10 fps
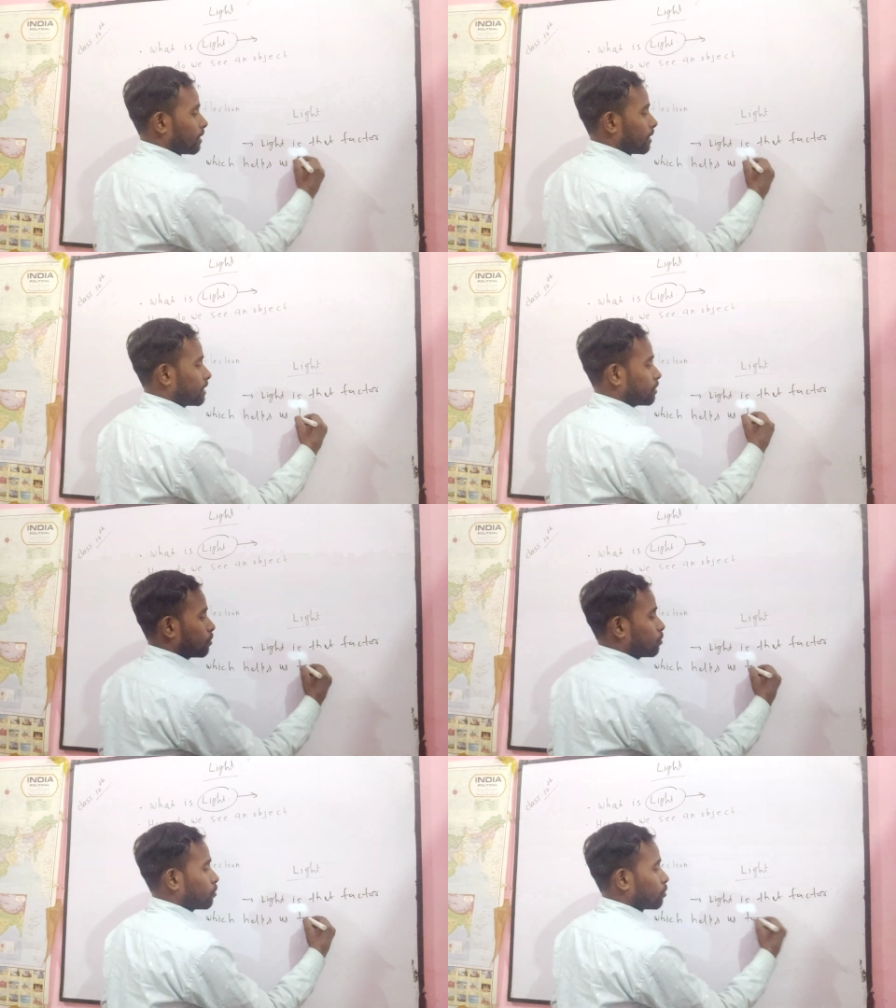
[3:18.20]
us
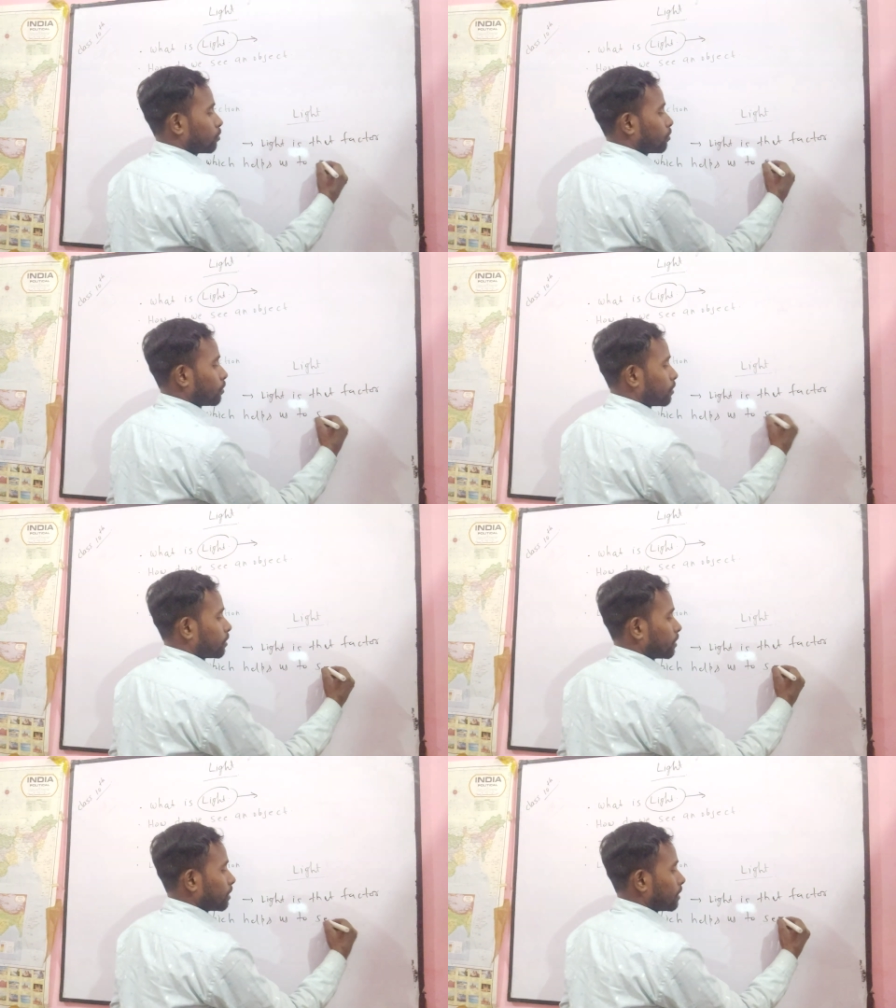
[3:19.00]
to
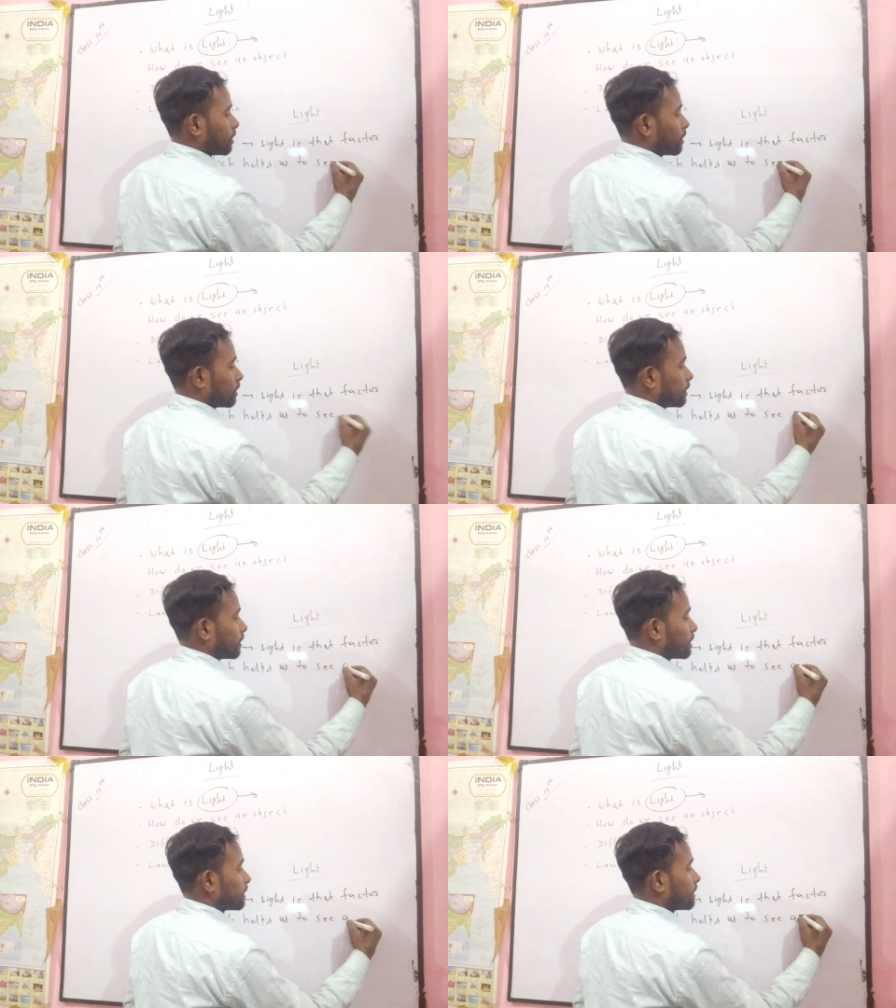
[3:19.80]

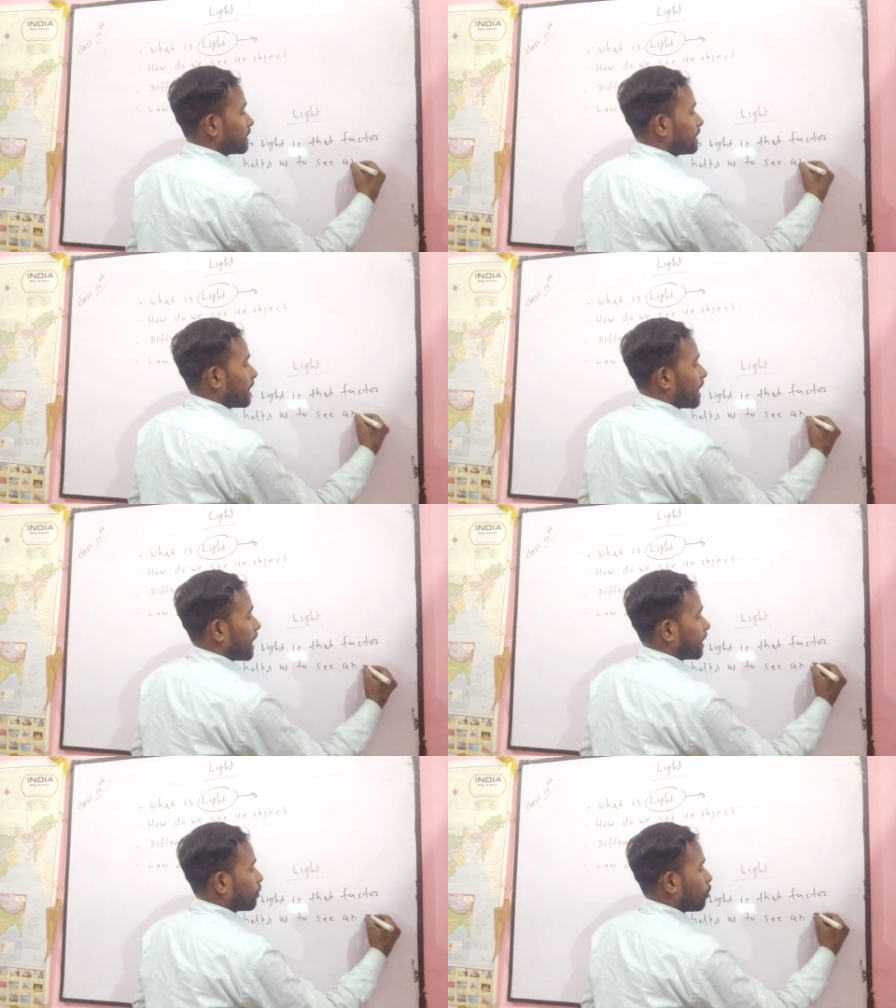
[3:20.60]
see
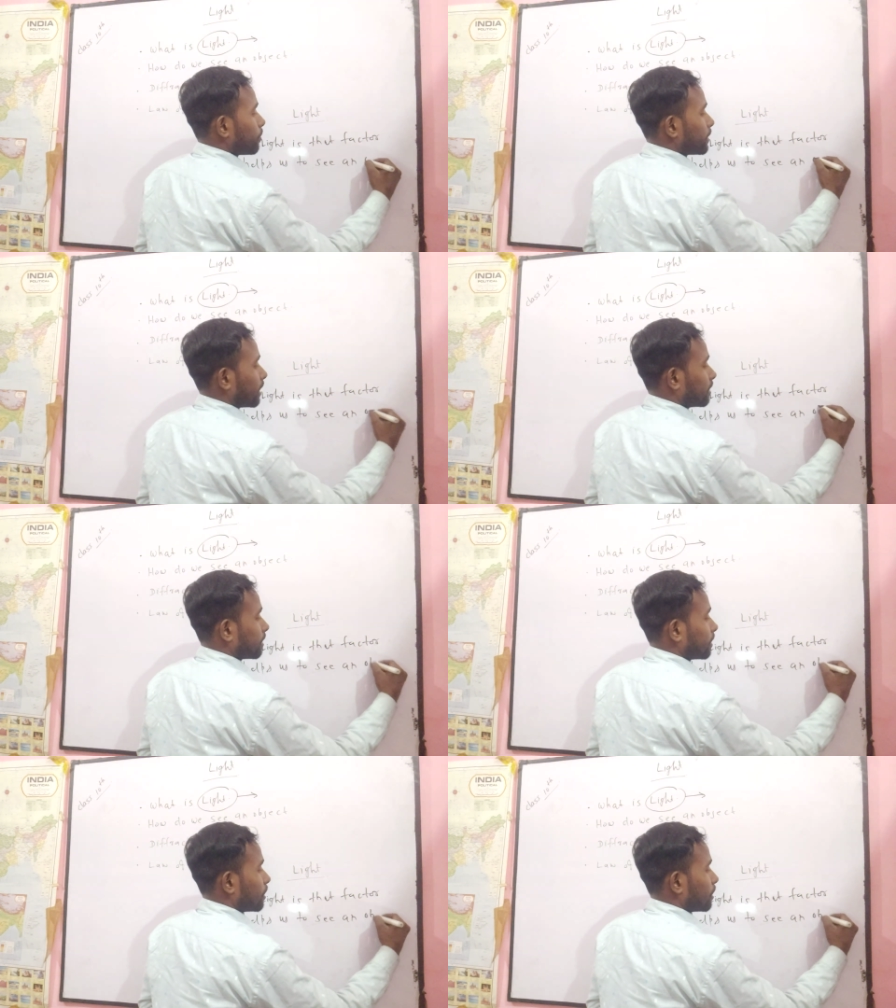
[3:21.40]
an object.